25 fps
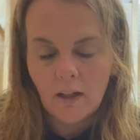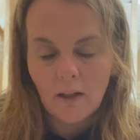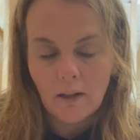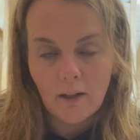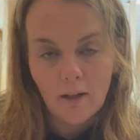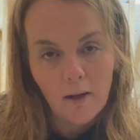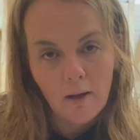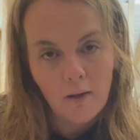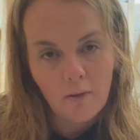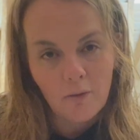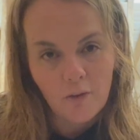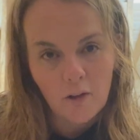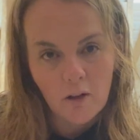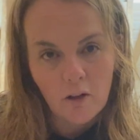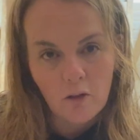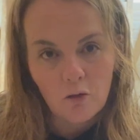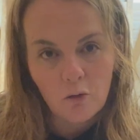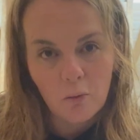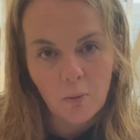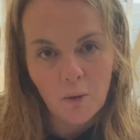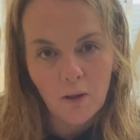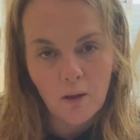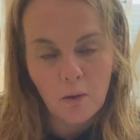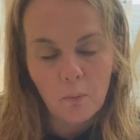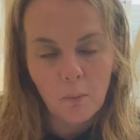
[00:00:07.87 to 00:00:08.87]
and I have finished
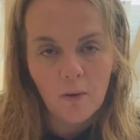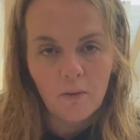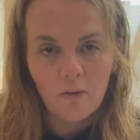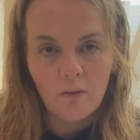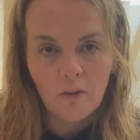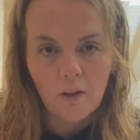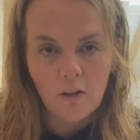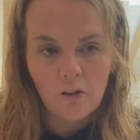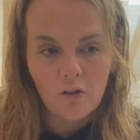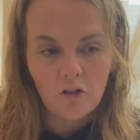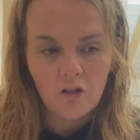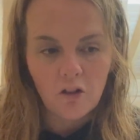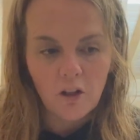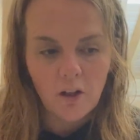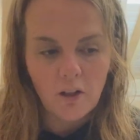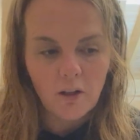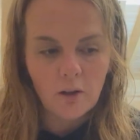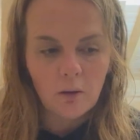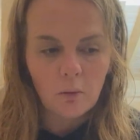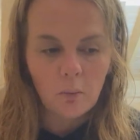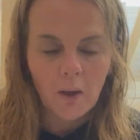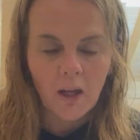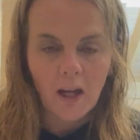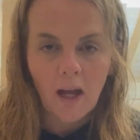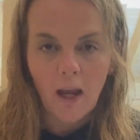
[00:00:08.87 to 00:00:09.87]
work, we finished
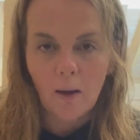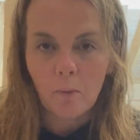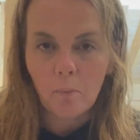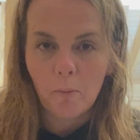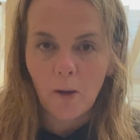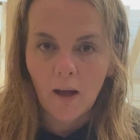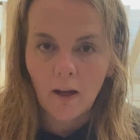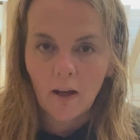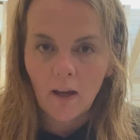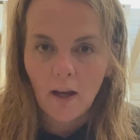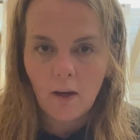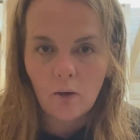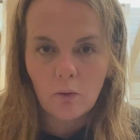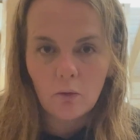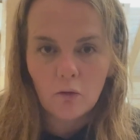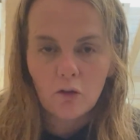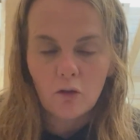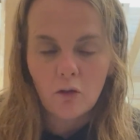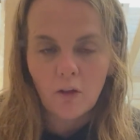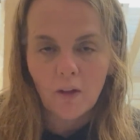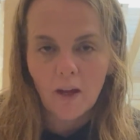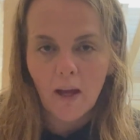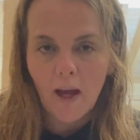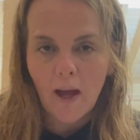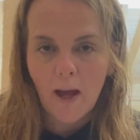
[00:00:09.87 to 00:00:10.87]
dinner, we came back out to
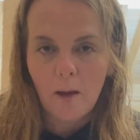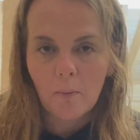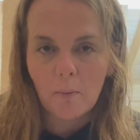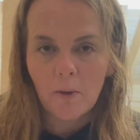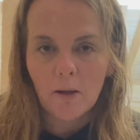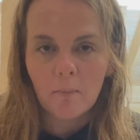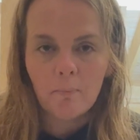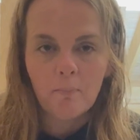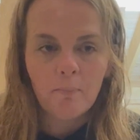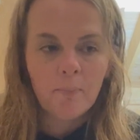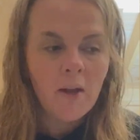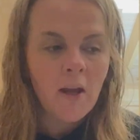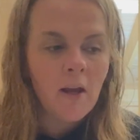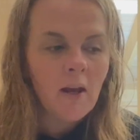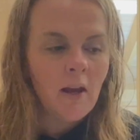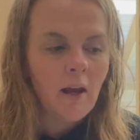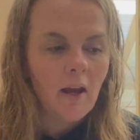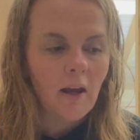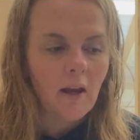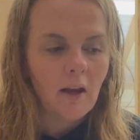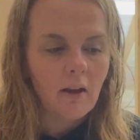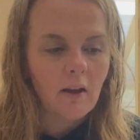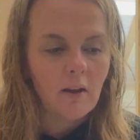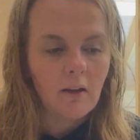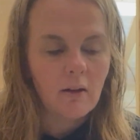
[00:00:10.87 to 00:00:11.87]
the cabin
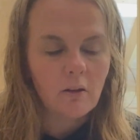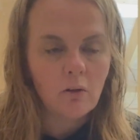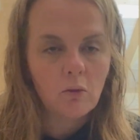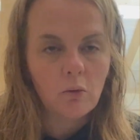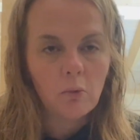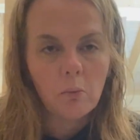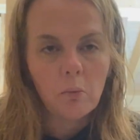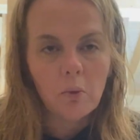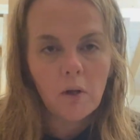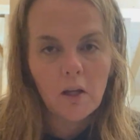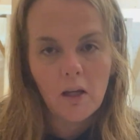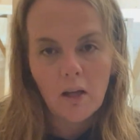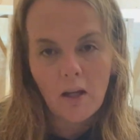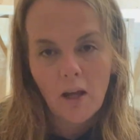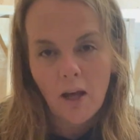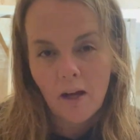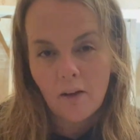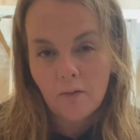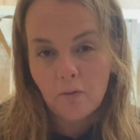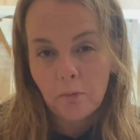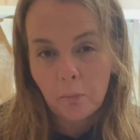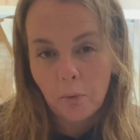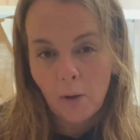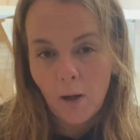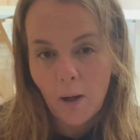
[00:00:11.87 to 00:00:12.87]
and we have
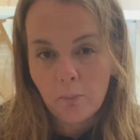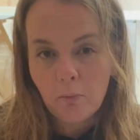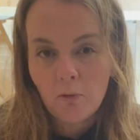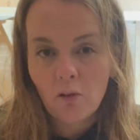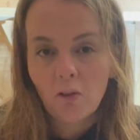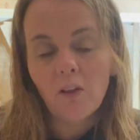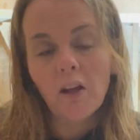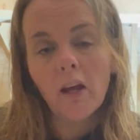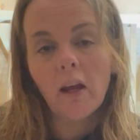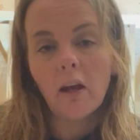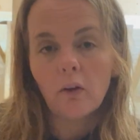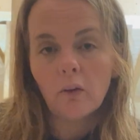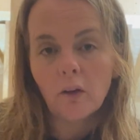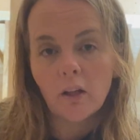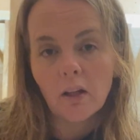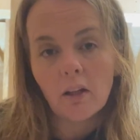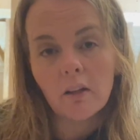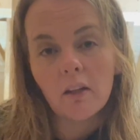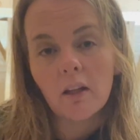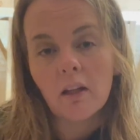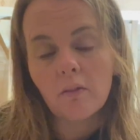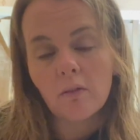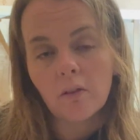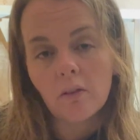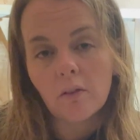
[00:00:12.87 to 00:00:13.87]
prepped the area
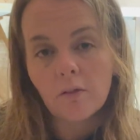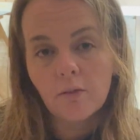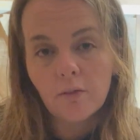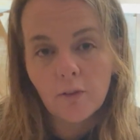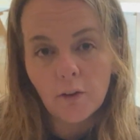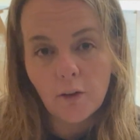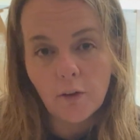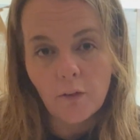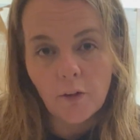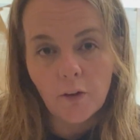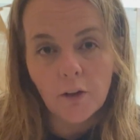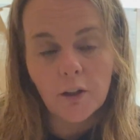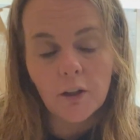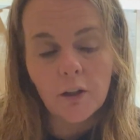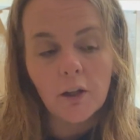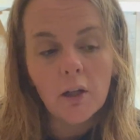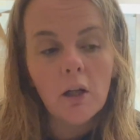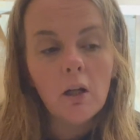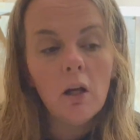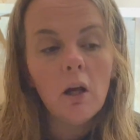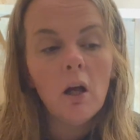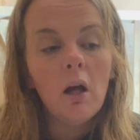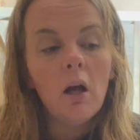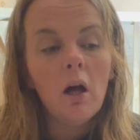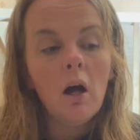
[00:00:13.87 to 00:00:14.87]
even further.
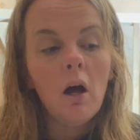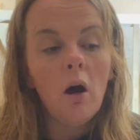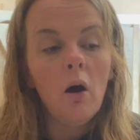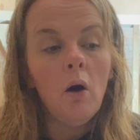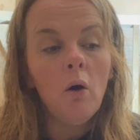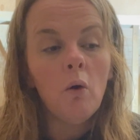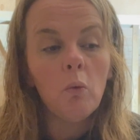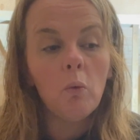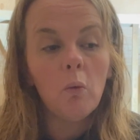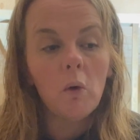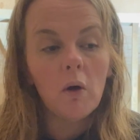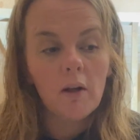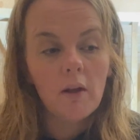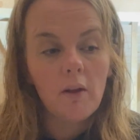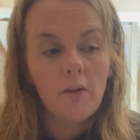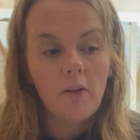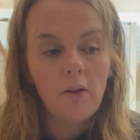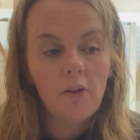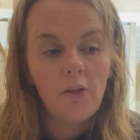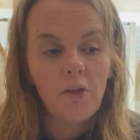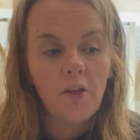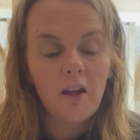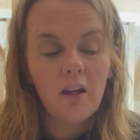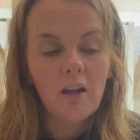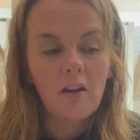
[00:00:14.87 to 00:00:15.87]
One of the
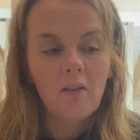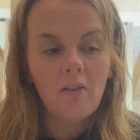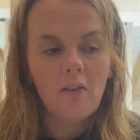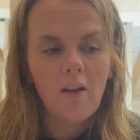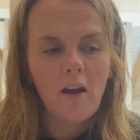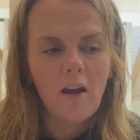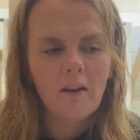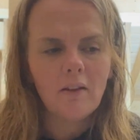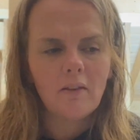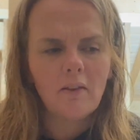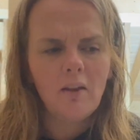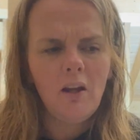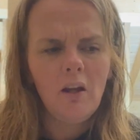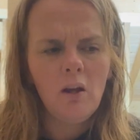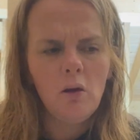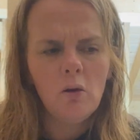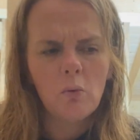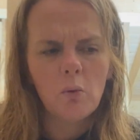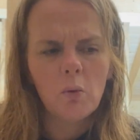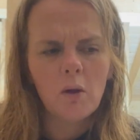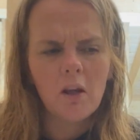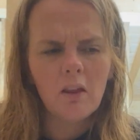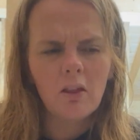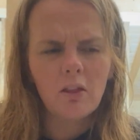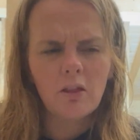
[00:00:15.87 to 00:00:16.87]
things that
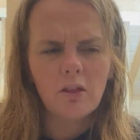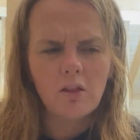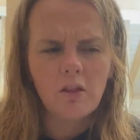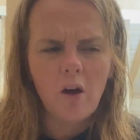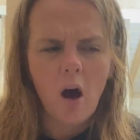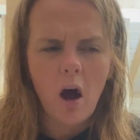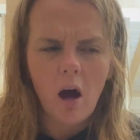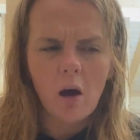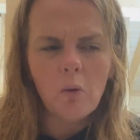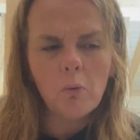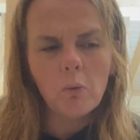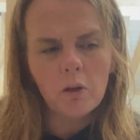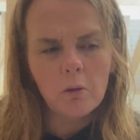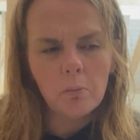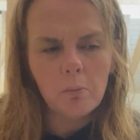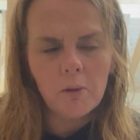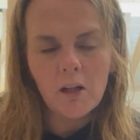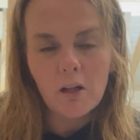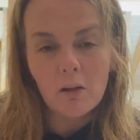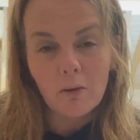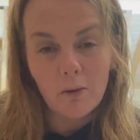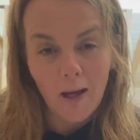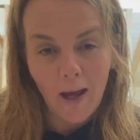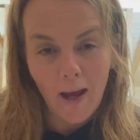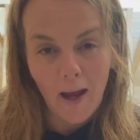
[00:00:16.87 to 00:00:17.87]
we thought would be
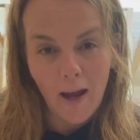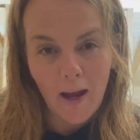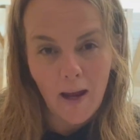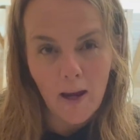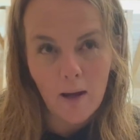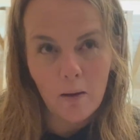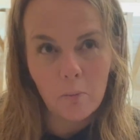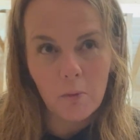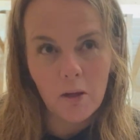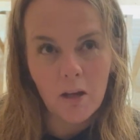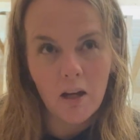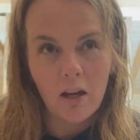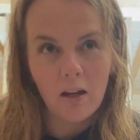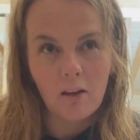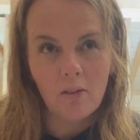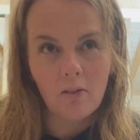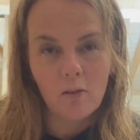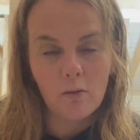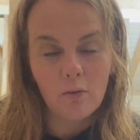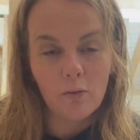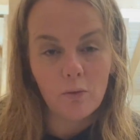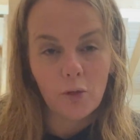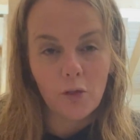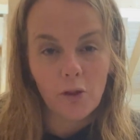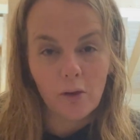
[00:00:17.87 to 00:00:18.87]
okay because
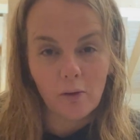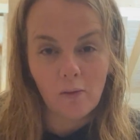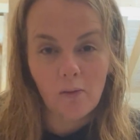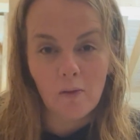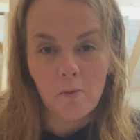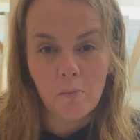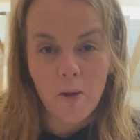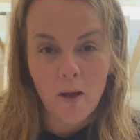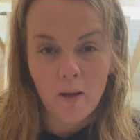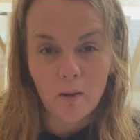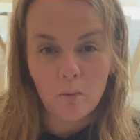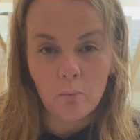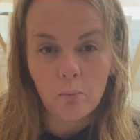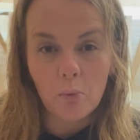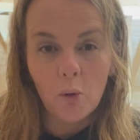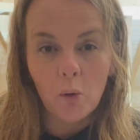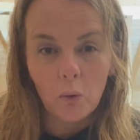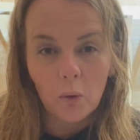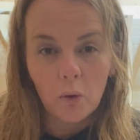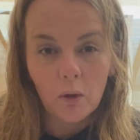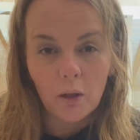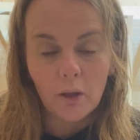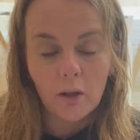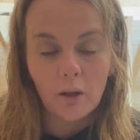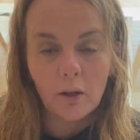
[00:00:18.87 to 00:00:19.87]
of the cement
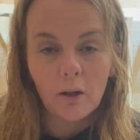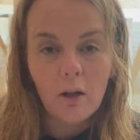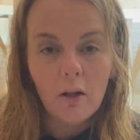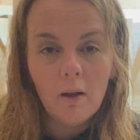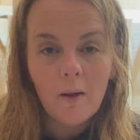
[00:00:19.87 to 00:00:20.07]
pour